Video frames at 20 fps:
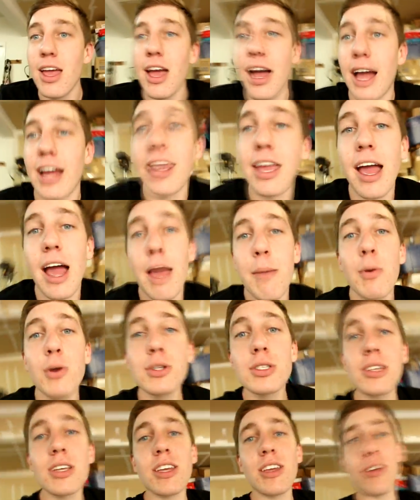I, I
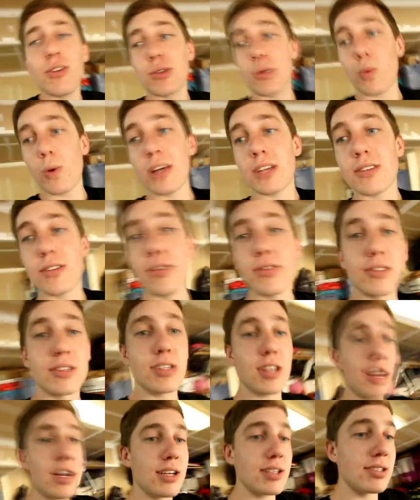mostly use Western
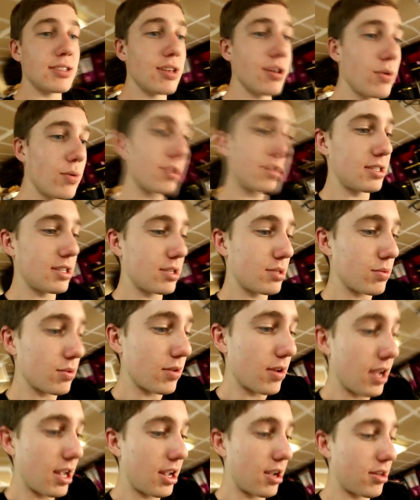saws. What's this one
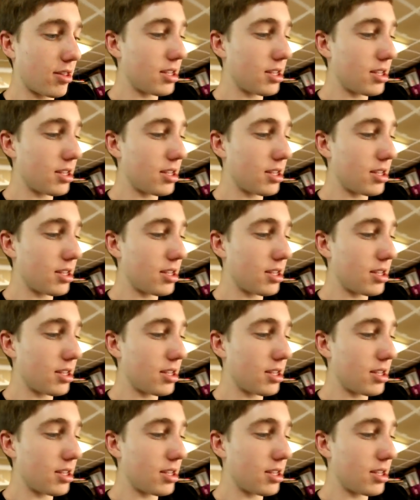right here?